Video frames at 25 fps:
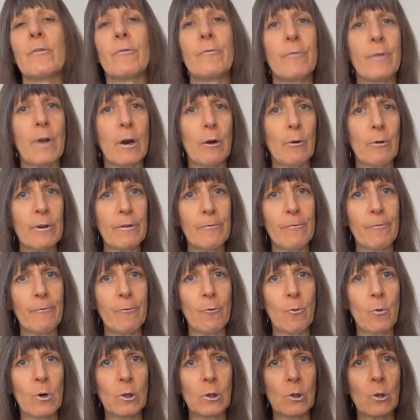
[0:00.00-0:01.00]
Very
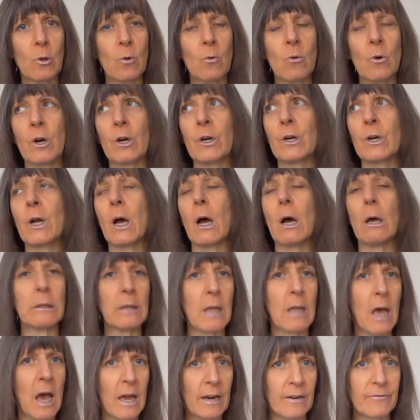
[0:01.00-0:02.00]
forlorn, a
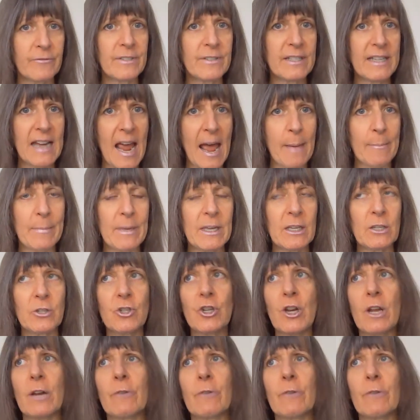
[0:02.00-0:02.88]
lot of damage.